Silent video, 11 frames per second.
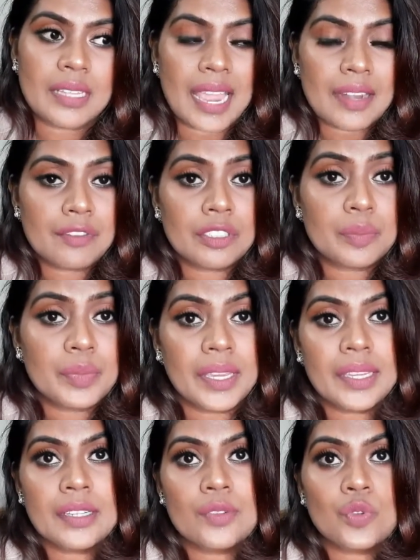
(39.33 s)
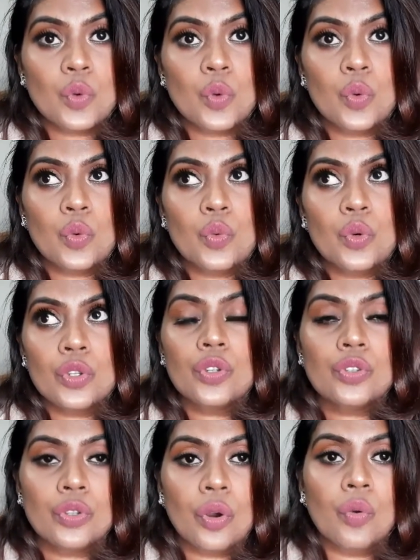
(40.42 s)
And for the beginners who don't know